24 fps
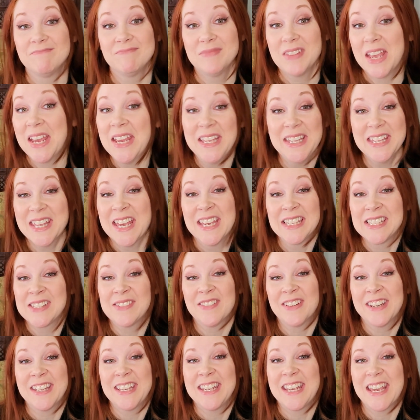That's
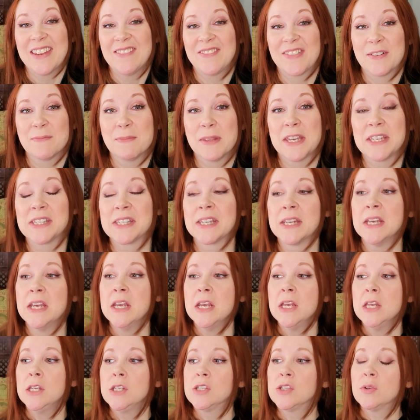what I get from this.
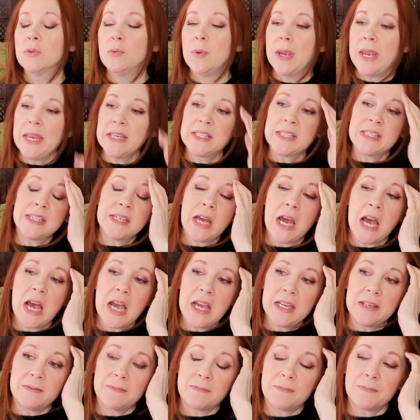So it's
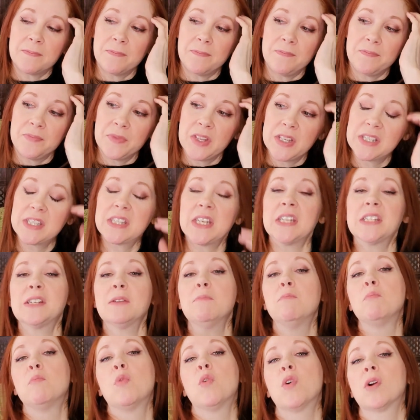not, this
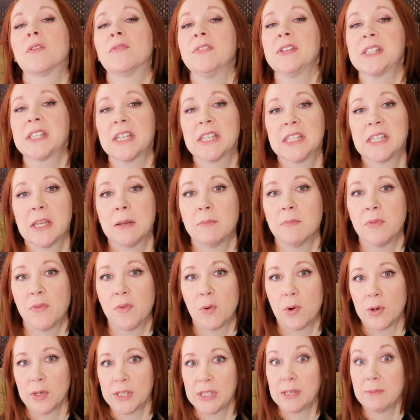doesn't morph, as I said
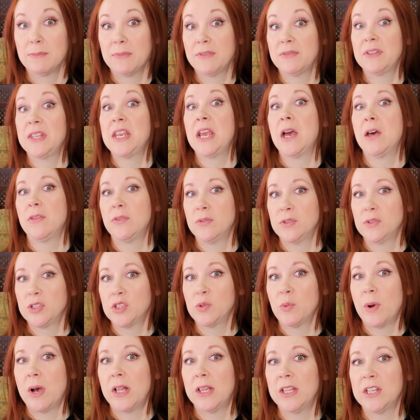before, some of the other
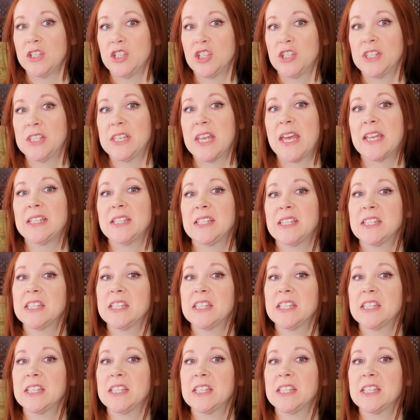Zoologist scents.